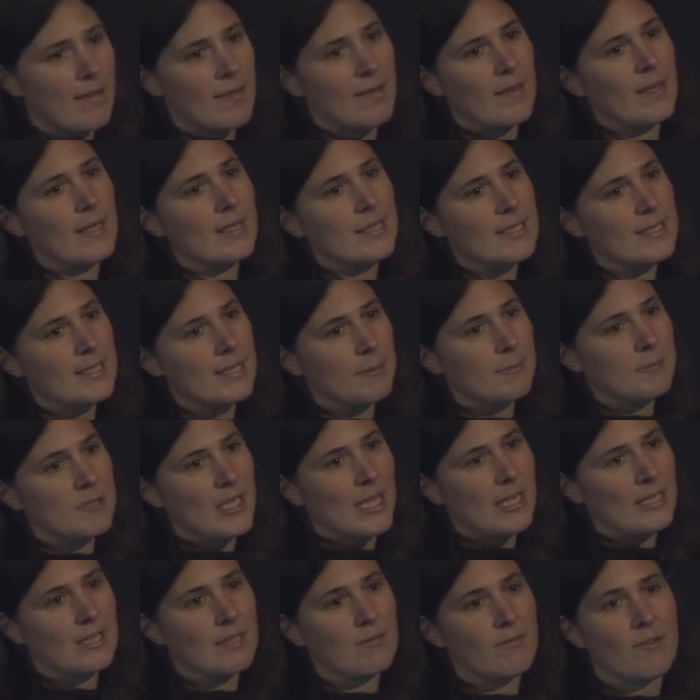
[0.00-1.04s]
than a
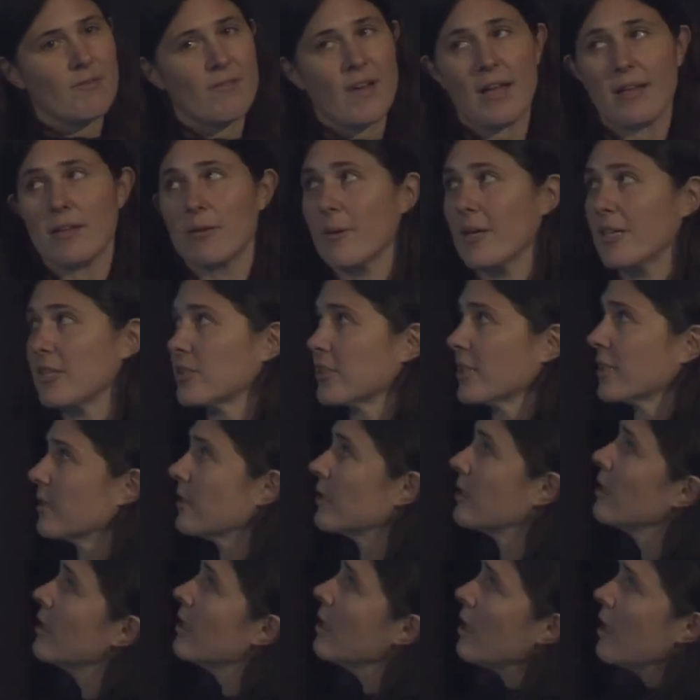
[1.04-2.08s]
subjective evaluation.
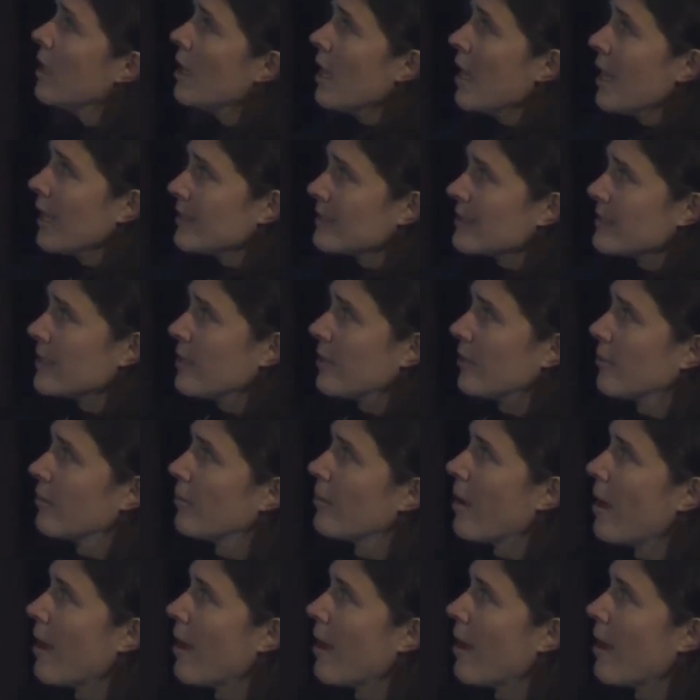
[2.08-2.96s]
And so